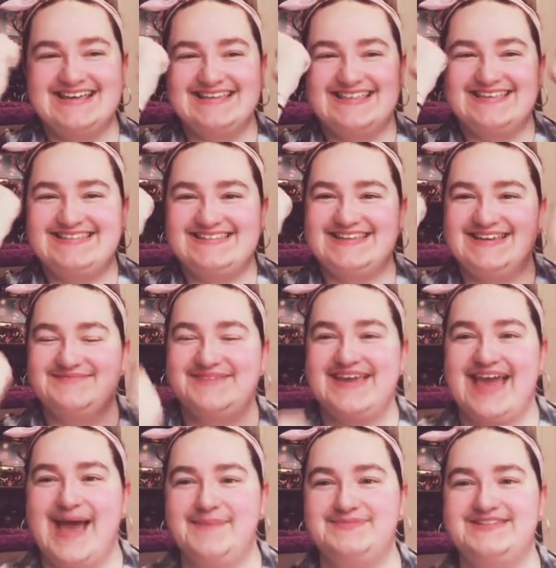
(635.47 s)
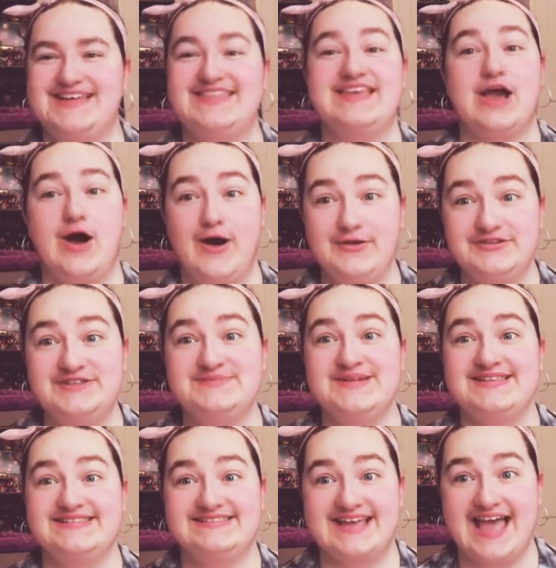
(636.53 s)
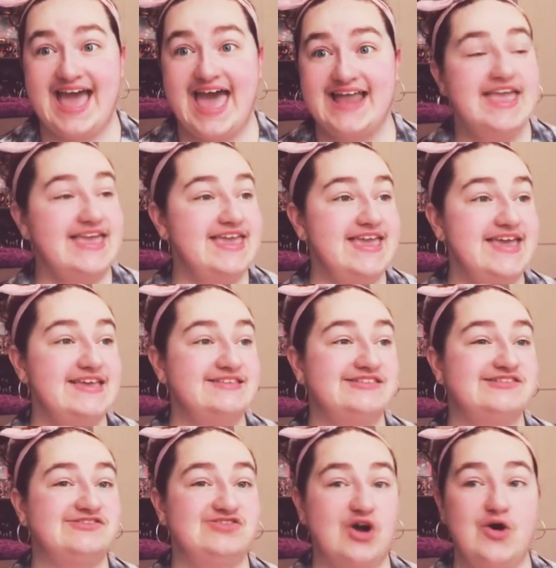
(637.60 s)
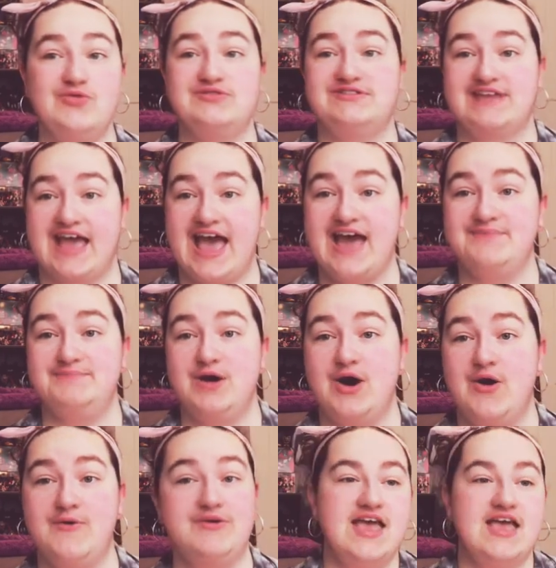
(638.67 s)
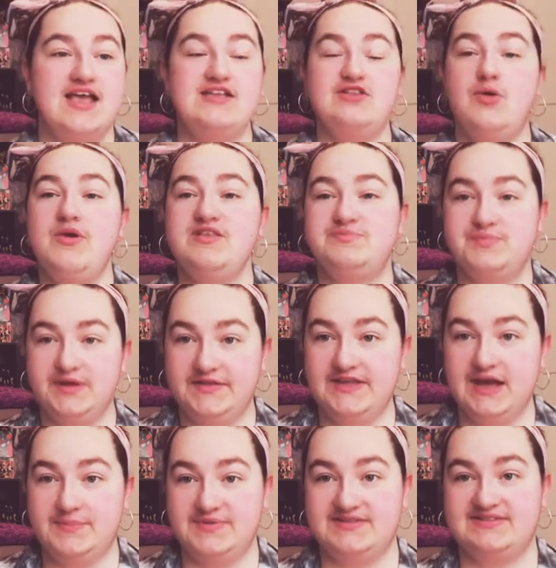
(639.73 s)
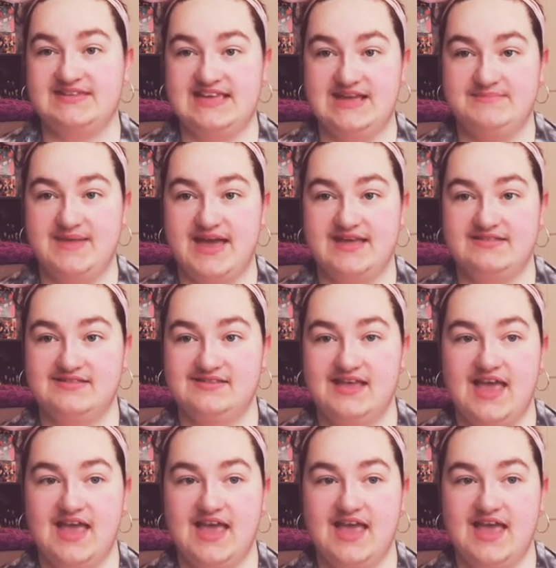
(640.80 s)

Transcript: the team captain, the ultimate dad. He is so dad mode. He's always building up his teammates.